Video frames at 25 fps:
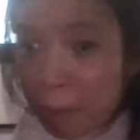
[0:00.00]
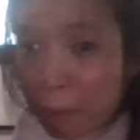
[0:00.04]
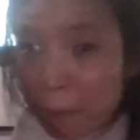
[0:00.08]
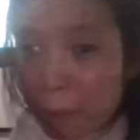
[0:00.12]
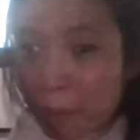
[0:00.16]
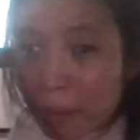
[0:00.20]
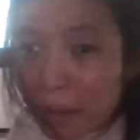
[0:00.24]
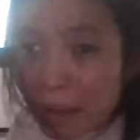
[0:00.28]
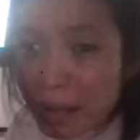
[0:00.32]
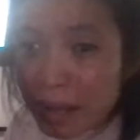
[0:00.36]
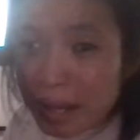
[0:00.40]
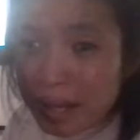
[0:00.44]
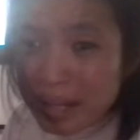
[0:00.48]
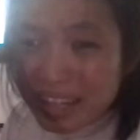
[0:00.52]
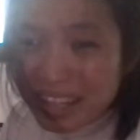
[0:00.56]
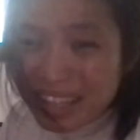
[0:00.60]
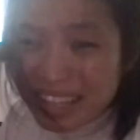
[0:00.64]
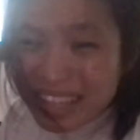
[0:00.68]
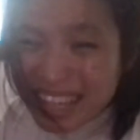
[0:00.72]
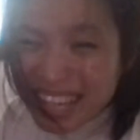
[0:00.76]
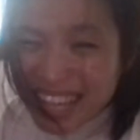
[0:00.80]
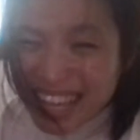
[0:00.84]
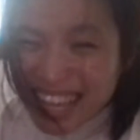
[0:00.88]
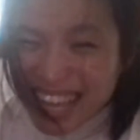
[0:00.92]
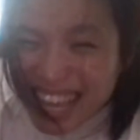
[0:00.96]
but
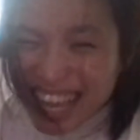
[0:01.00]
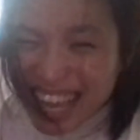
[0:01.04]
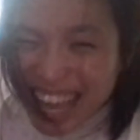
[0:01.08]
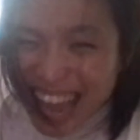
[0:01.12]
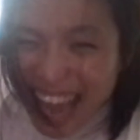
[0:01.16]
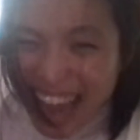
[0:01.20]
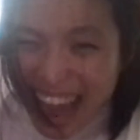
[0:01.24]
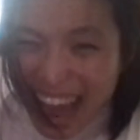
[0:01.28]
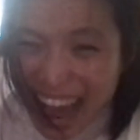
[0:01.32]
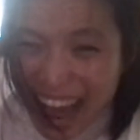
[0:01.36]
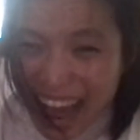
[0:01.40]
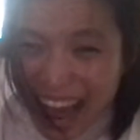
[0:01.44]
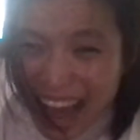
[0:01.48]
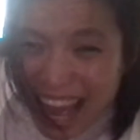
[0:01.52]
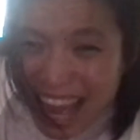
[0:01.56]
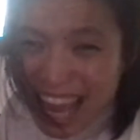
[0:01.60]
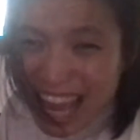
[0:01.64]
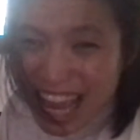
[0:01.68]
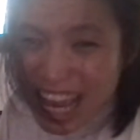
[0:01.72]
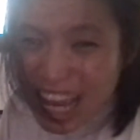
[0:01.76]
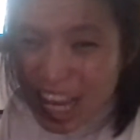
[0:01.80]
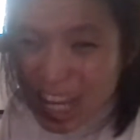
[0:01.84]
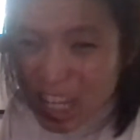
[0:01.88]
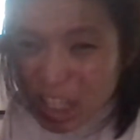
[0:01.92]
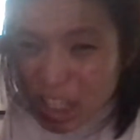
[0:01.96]
yeah,
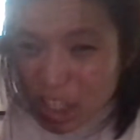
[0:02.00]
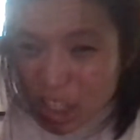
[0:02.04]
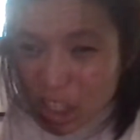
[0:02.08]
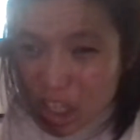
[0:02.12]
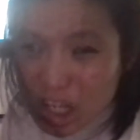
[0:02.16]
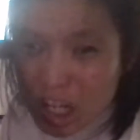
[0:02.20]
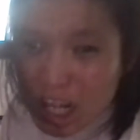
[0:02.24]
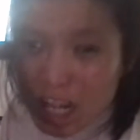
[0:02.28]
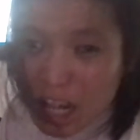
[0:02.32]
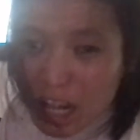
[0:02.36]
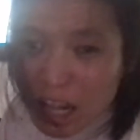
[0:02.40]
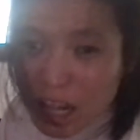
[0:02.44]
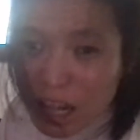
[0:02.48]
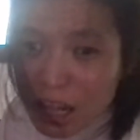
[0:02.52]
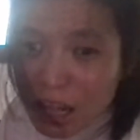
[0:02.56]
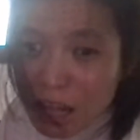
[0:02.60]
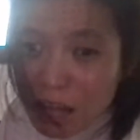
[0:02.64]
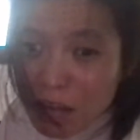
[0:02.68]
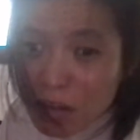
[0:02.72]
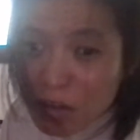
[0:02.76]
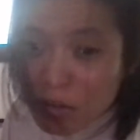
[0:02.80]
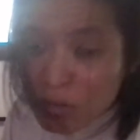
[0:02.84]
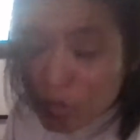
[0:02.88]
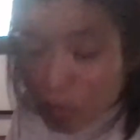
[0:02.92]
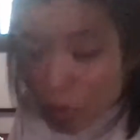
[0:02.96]
it,
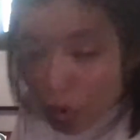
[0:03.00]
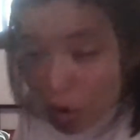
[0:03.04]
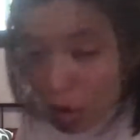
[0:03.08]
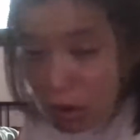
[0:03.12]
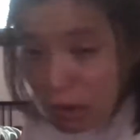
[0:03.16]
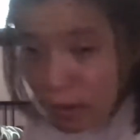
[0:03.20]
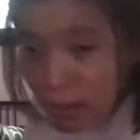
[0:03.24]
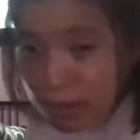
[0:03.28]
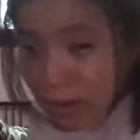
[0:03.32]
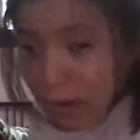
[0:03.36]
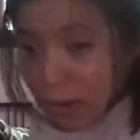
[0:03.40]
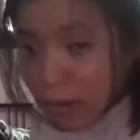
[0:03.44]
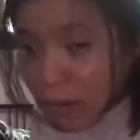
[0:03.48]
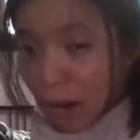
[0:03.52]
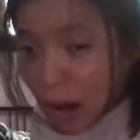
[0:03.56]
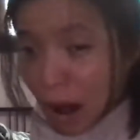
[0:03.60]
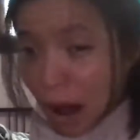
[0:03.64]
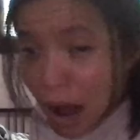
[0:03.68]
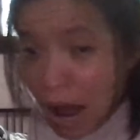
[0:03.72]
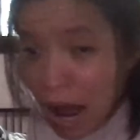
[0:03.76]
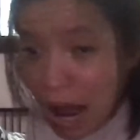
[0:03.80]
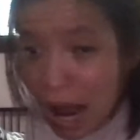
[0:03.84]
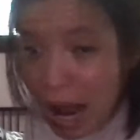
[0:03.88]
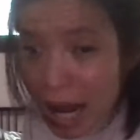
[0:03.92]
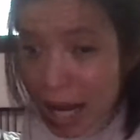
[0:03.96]
further
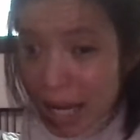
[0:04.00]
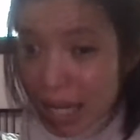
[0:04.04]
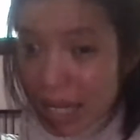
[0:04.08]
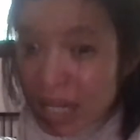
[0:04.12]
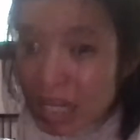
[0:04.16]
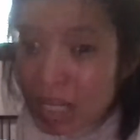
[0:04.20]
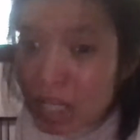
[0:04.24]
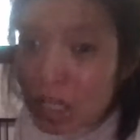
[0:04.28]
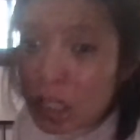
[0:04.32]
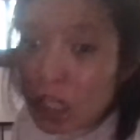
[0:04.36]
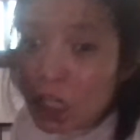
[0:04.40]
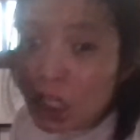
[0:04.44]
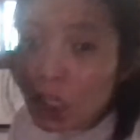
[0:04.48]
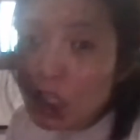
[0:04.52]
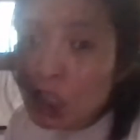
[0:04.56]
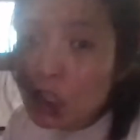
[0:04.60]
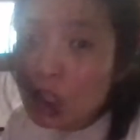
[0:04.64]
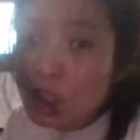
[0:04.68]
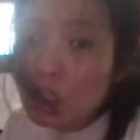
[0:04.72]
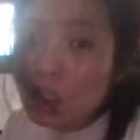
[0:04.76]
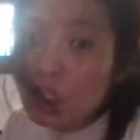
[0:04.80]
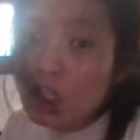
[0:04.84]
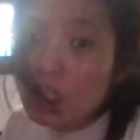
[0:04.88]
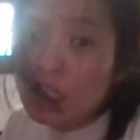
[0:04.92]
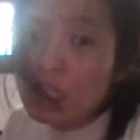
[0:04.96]
on, it
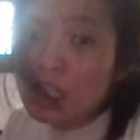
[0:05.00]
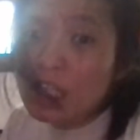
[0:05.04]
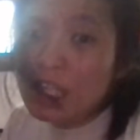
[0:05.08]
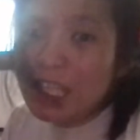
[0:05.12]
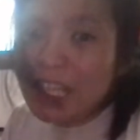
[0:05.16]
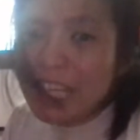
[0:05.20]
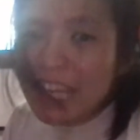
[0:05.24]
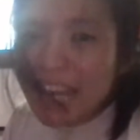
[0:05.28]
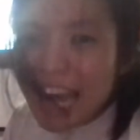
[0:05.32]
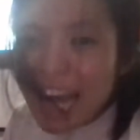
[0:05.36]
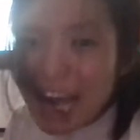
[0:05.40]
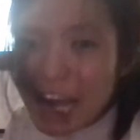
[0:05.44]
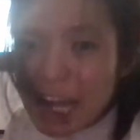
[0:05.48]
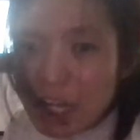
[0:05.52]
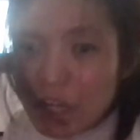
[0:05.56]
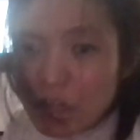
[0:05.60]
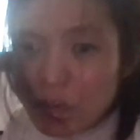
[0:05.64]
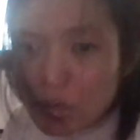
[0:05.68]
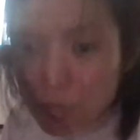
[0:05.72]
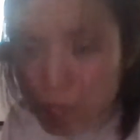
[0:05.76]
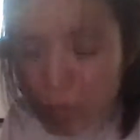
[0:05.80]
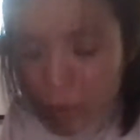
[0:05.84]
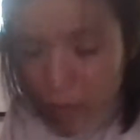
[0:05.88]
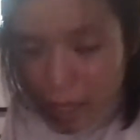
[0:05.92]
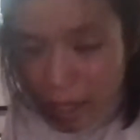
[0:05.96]
just gets
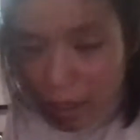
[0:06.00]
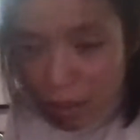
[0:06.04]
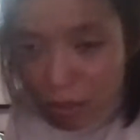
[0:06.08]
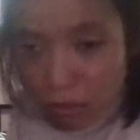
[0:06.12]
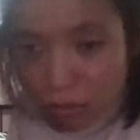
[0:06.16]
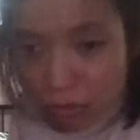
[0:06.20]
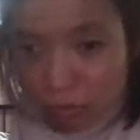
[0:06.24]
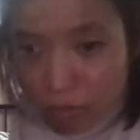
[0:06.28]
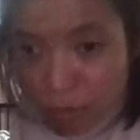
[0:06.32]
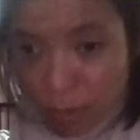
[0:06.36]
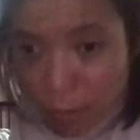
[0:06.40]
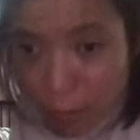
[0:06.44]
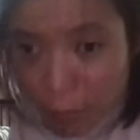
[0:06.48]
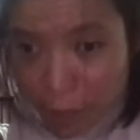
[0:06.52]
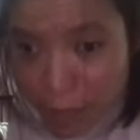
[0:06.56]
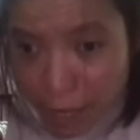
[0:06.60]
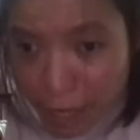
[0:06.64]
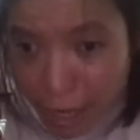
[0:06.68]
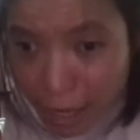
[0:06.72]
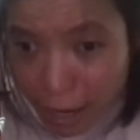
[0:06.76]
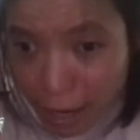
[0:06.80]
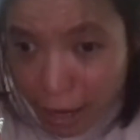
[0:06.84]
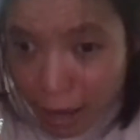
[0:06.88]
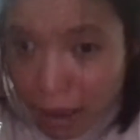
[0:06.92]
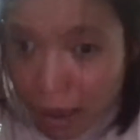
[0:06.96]
weird for
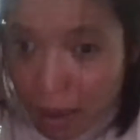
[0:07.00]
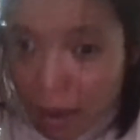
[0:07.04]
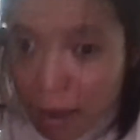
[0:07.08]
me.